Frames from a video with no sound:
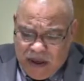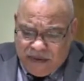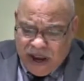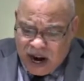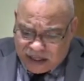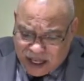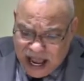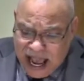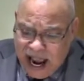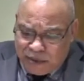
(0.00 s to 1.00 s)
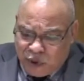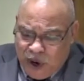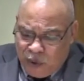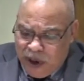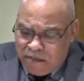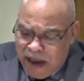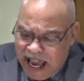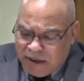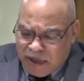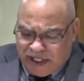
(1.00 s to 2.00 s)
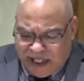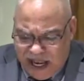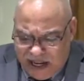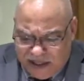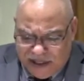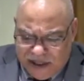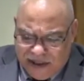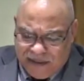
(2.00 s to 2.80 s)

There are times when we make mistakes